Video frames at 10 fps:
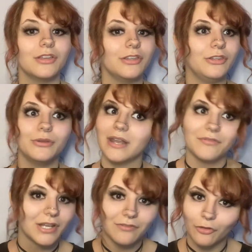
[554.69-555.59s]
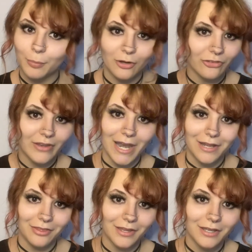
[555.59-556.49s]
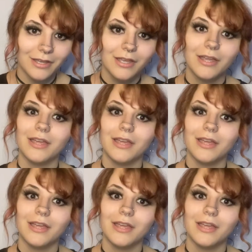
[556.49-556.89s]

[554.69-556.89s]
you never give this person anything,